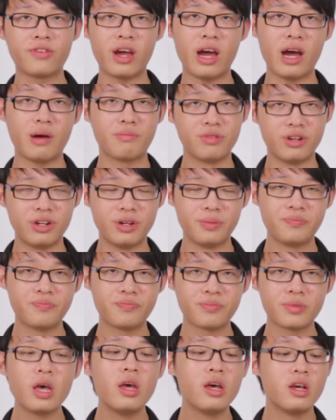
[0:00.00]
camera.
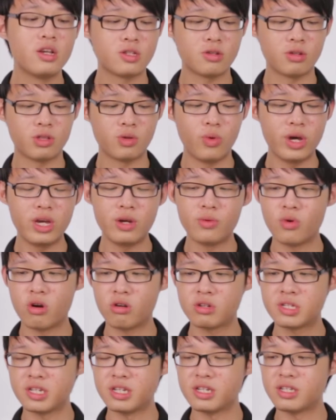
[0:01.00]
So the way it
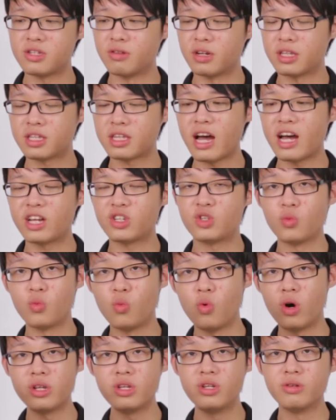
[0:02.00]
works is you attach
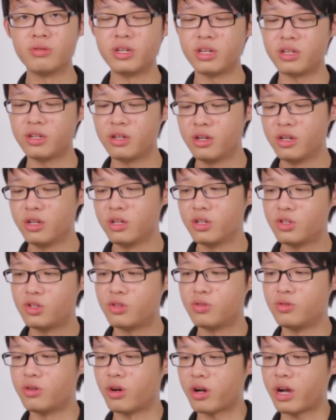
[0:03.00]
one unit
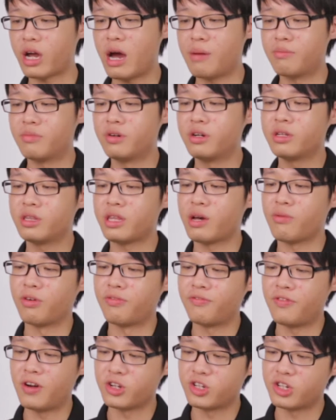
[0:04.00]
to your camera that will
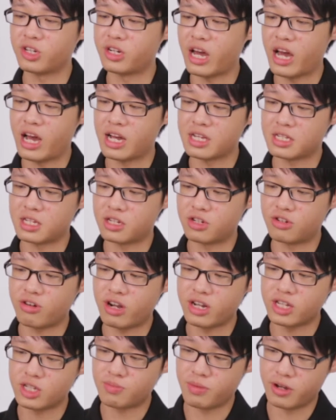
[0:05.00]
function as the
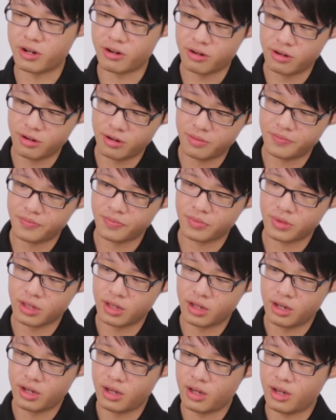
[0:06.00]
transmitter.
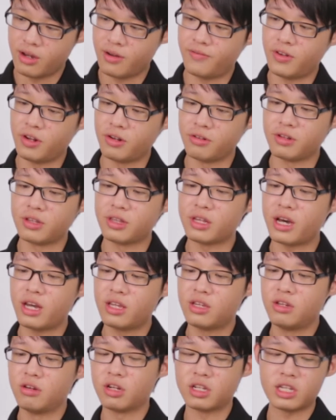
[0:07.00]
Following
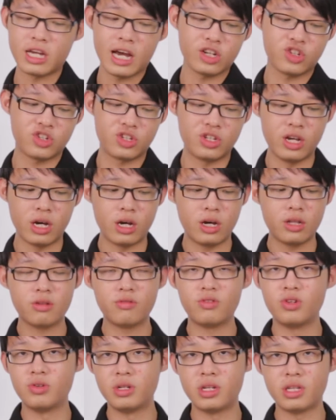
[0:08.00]
that, you attach the other
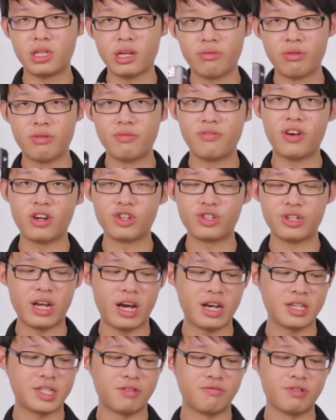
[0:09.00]
unit that will function
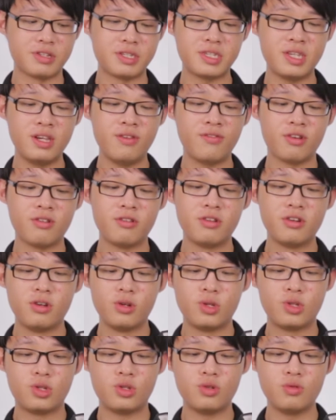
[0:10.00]
as the receiver
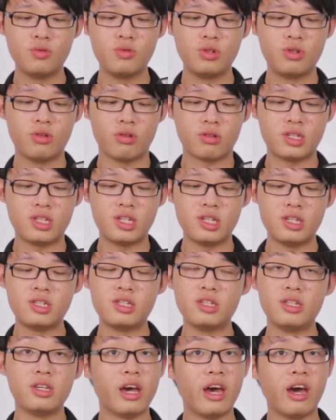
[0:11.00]
to your
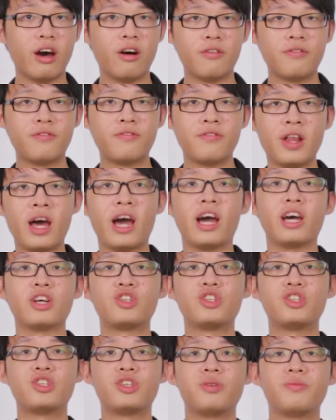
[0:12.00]
TTL
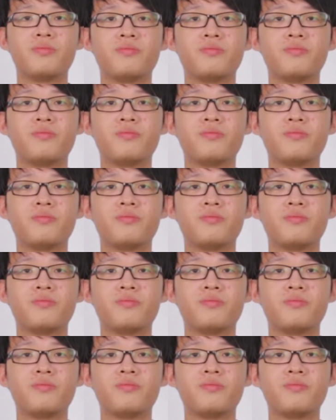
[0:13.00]
flash.